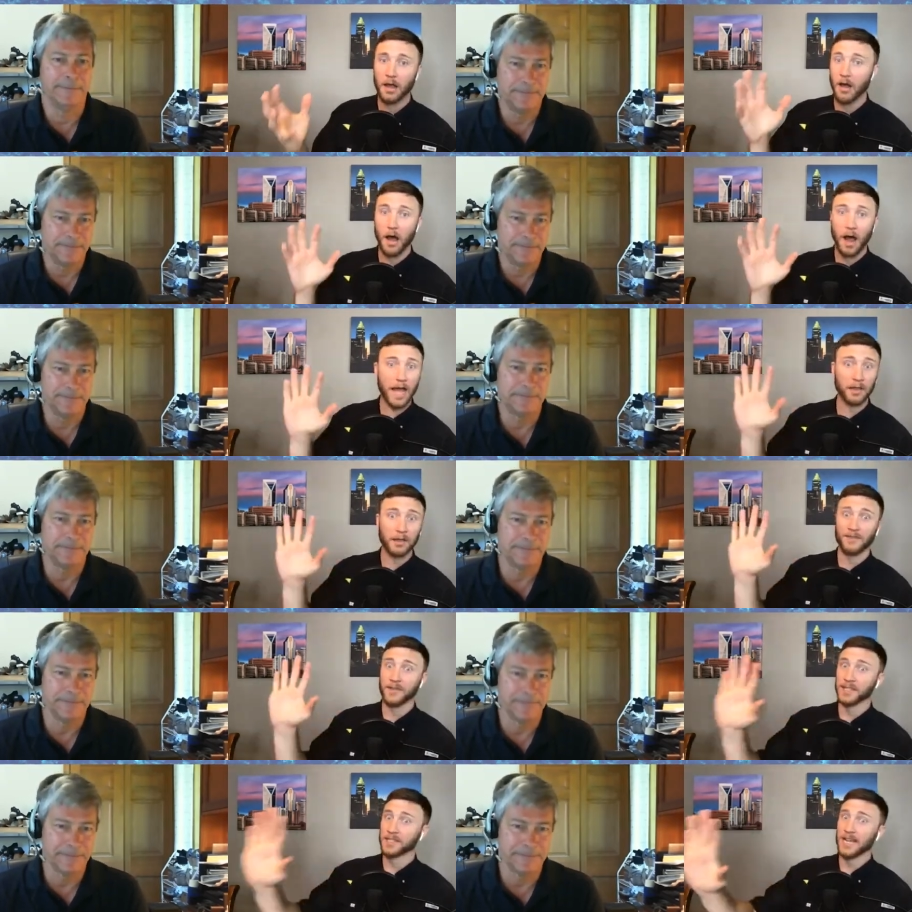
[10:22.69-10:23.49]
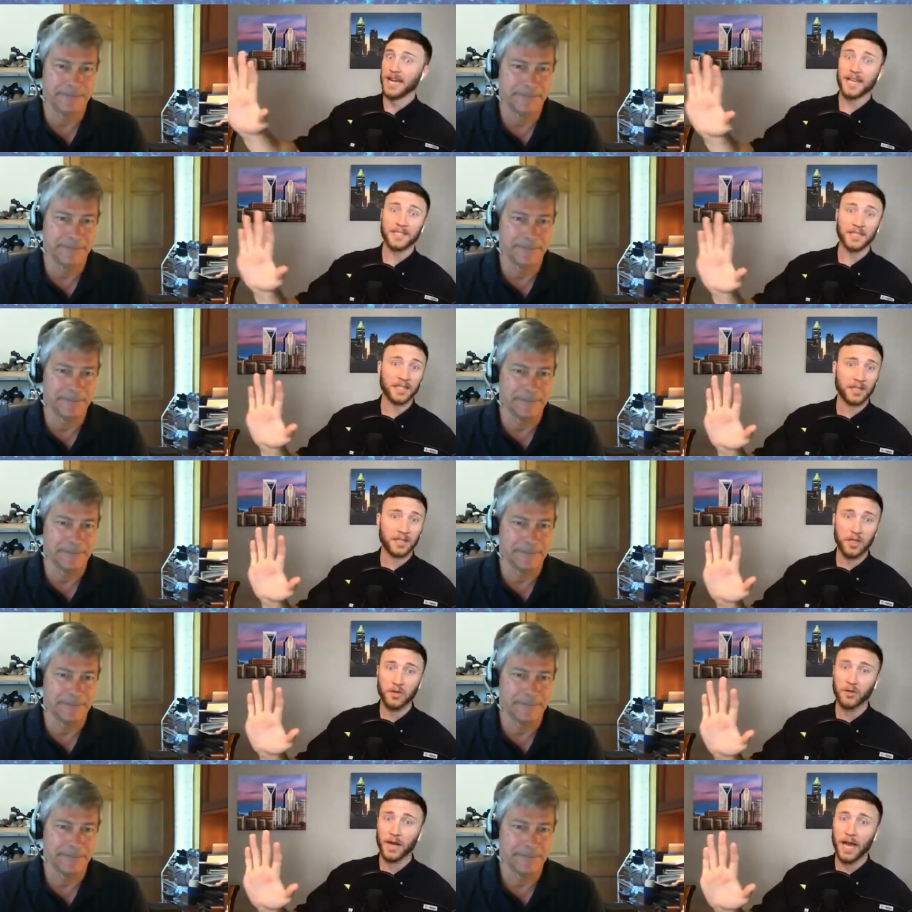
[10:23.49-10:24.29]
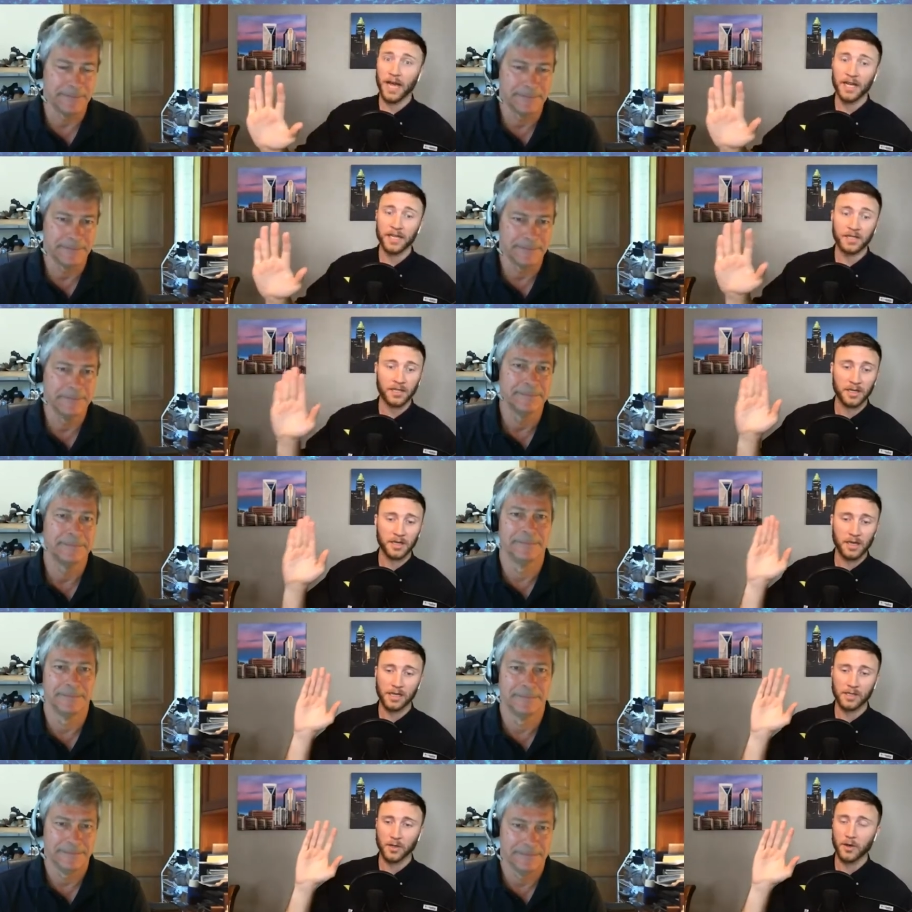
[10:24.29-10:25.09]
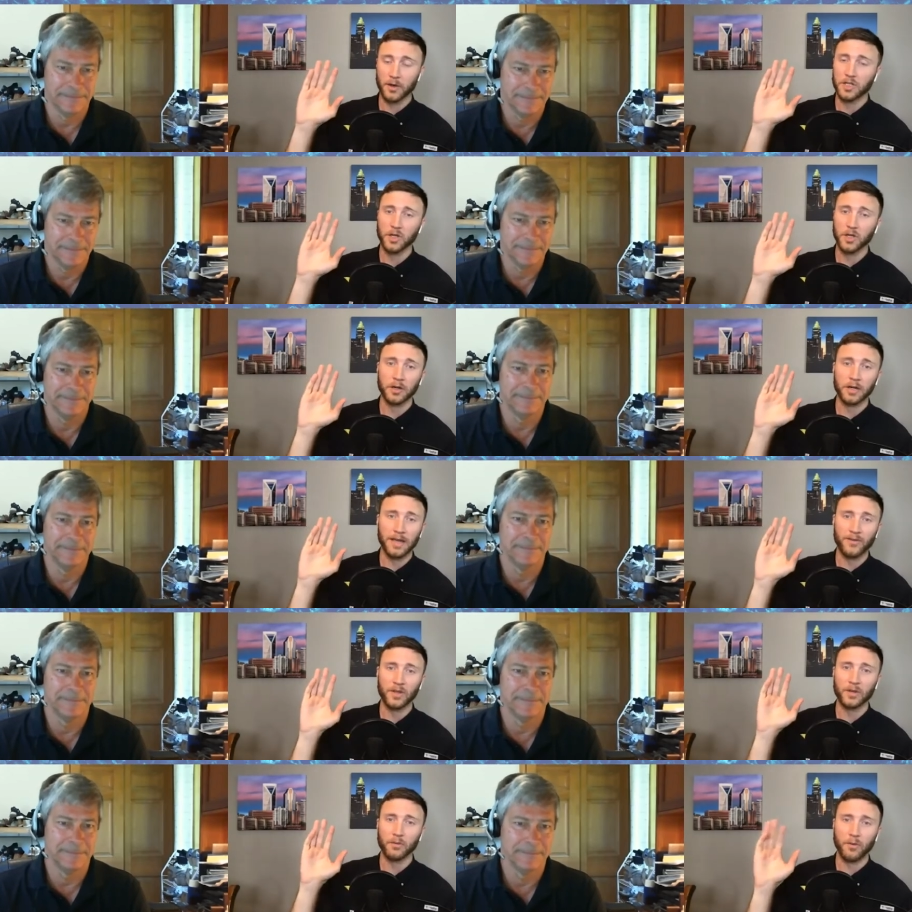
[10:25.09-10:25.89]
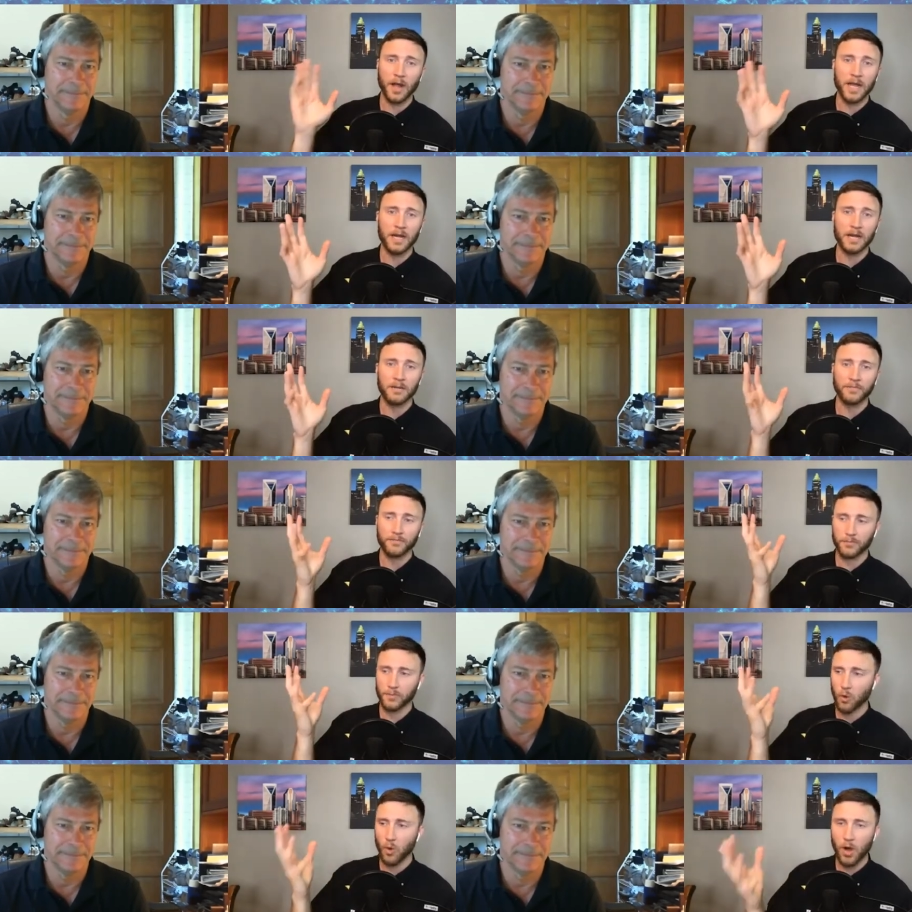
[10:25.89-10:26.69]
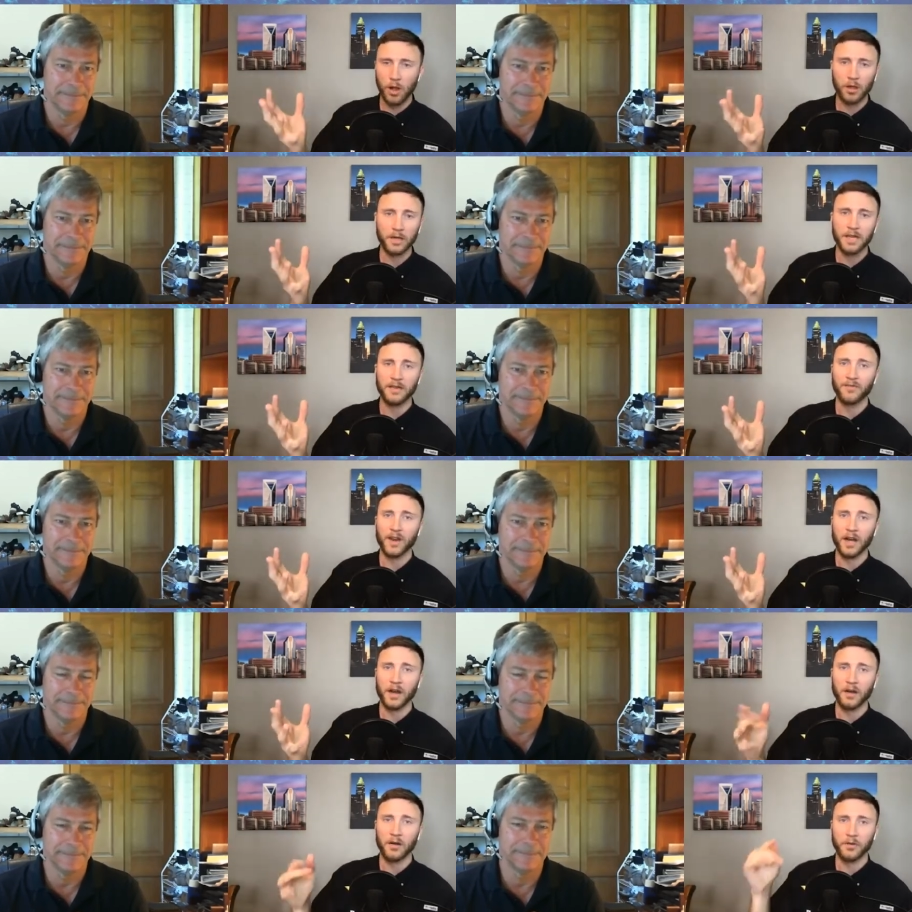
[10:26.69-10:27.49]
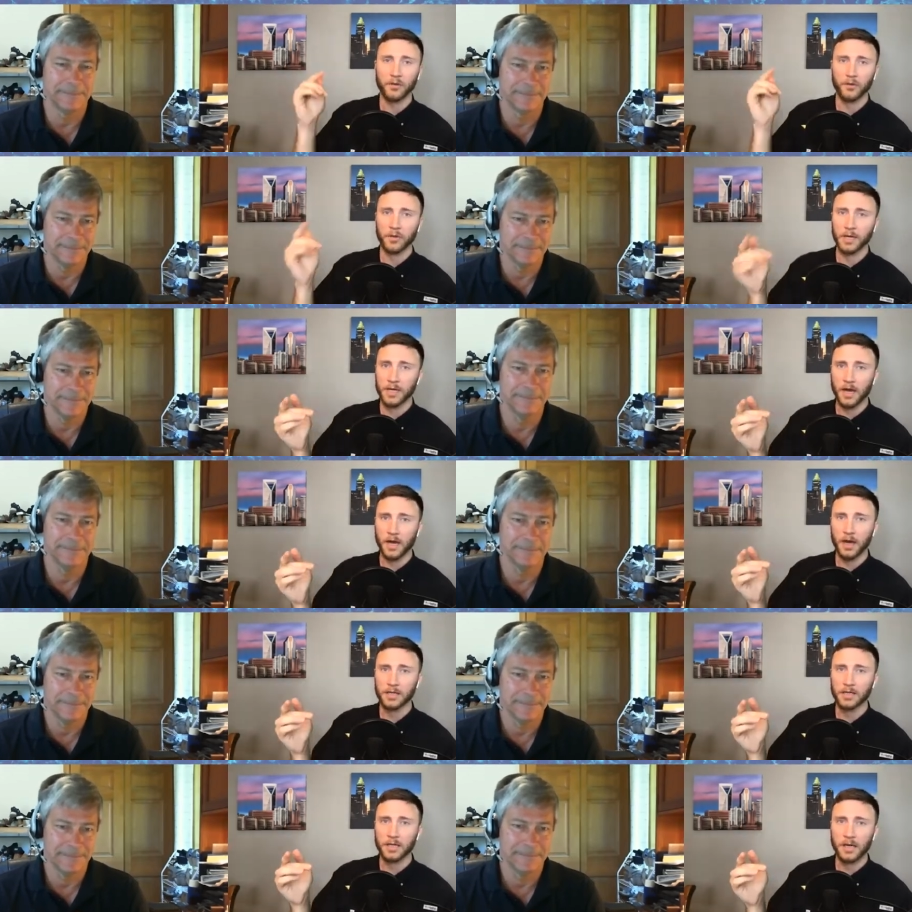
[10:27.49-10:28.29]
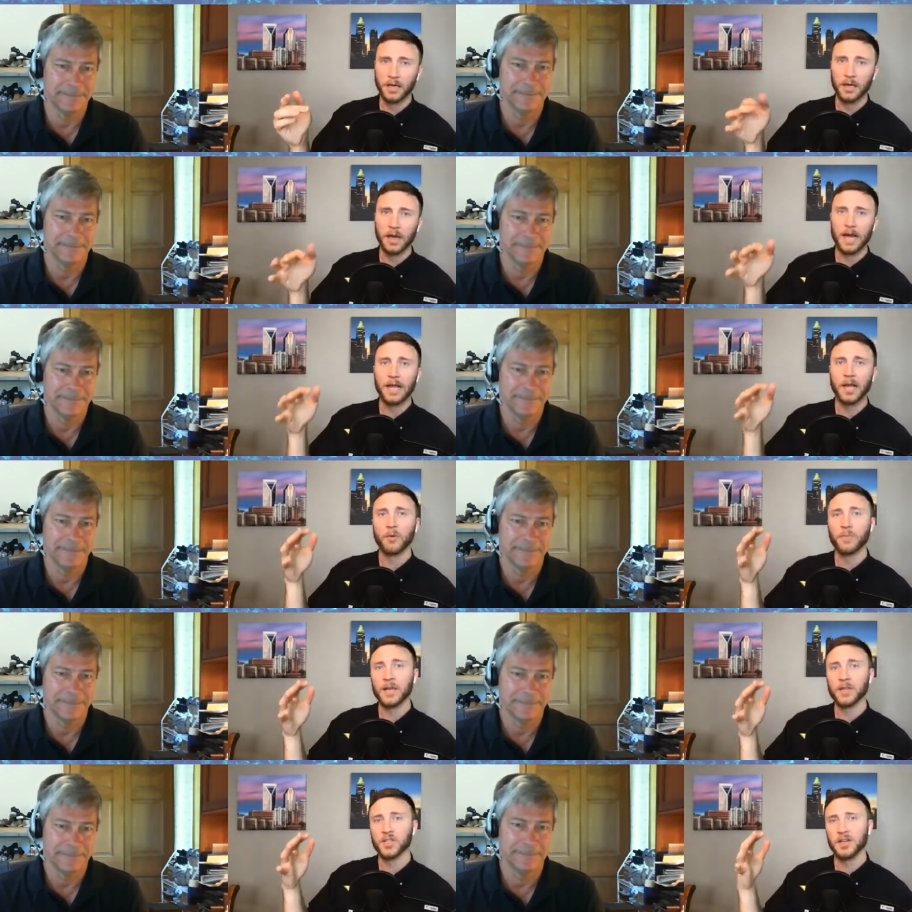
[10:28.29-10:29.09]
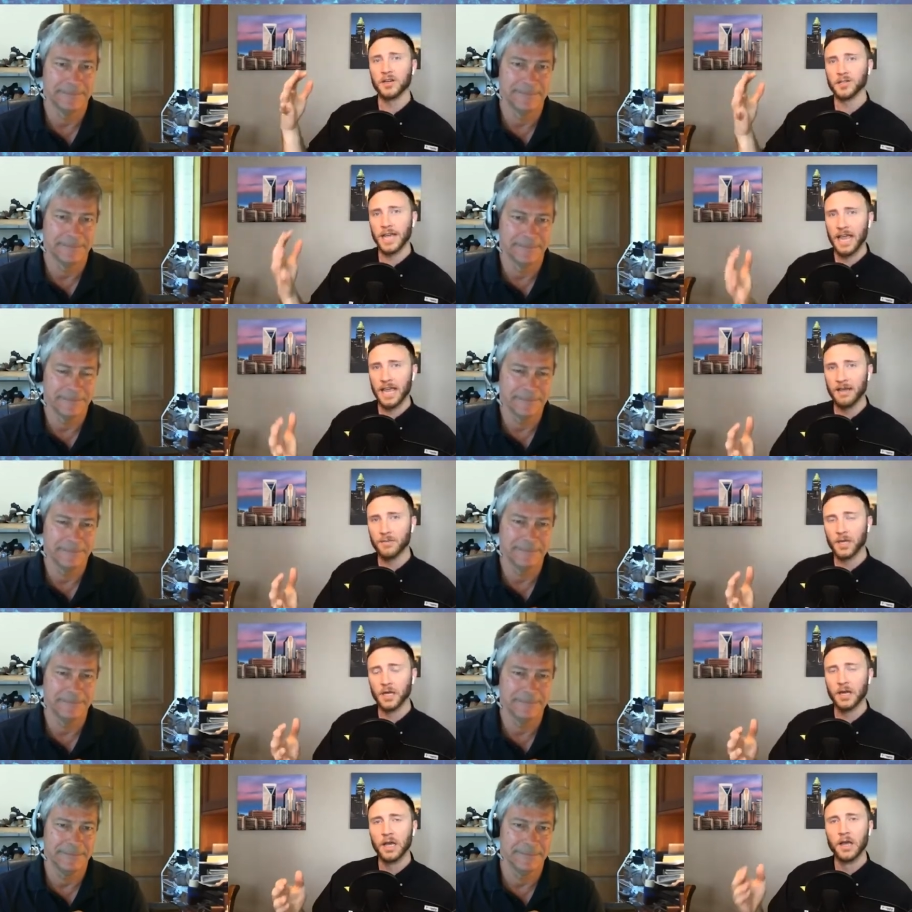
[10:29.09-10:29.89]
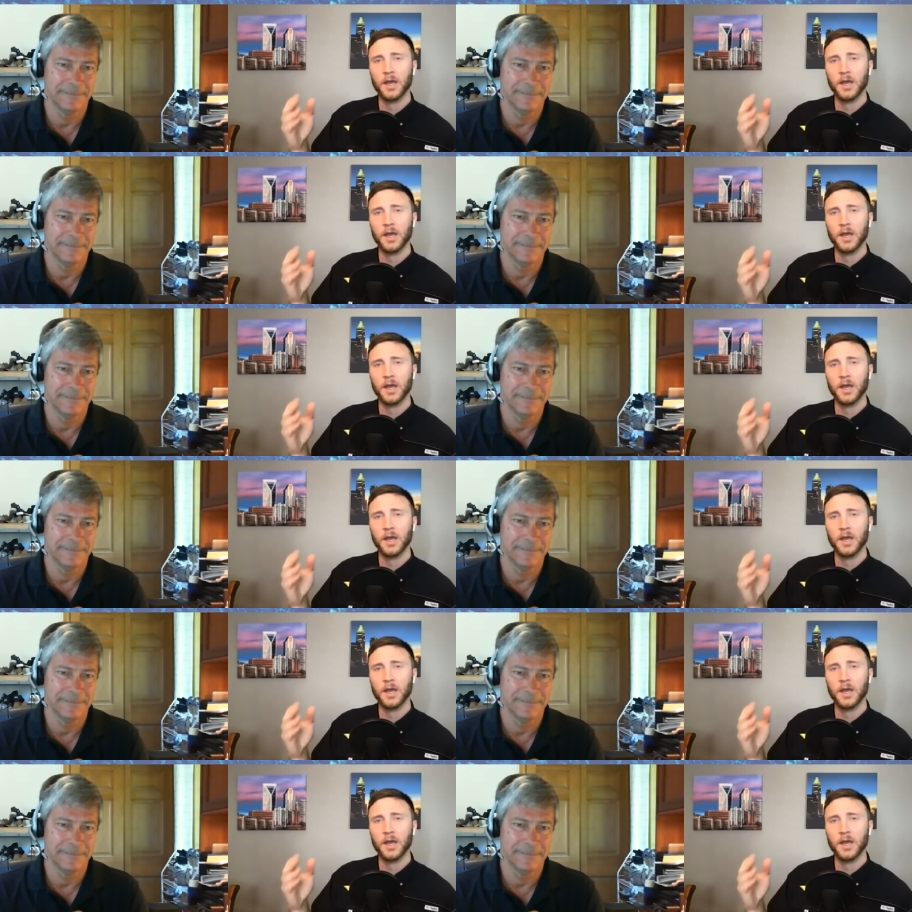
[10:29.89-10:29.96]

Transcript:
Speaker 1: I leave the sizing to you guys. As long as you're giving the right quality of air through the duct, I help engineers aim it.